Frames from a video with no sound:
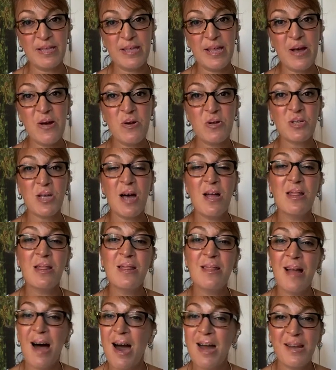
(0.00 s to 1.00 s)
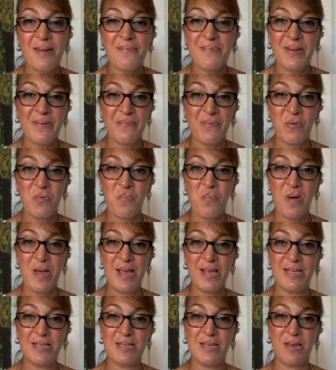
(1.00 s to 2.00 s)
There's a lot of different
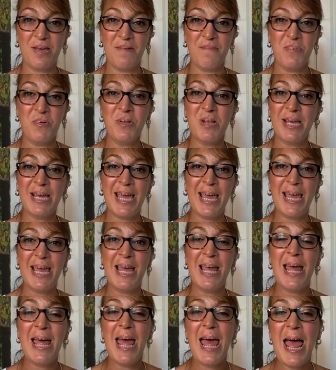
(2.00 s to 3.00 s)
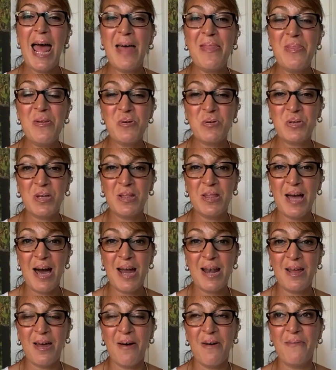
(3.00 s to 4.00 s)
ways to communicate, and there's a
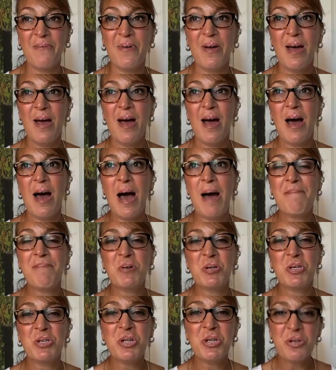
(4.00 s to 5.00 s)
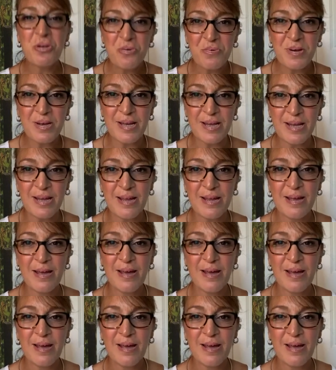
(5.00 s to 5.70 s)
lot of opportunity